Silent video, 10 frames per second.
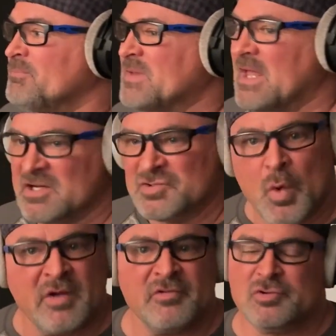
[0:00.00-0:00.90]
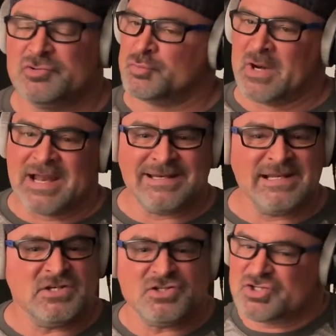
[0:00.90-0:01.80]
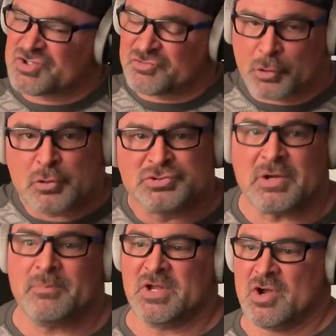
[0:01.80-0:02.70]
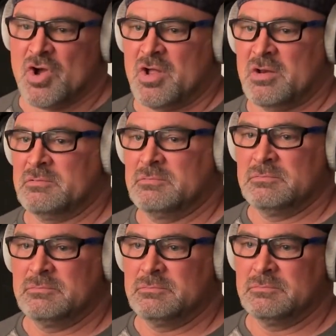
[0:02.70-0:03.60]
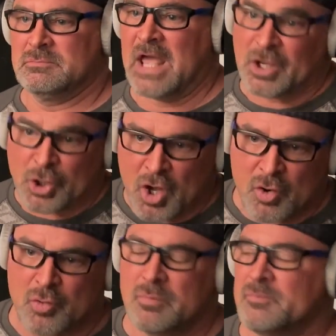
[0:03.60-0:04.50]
and it's one of those when I need to just throw something on and go.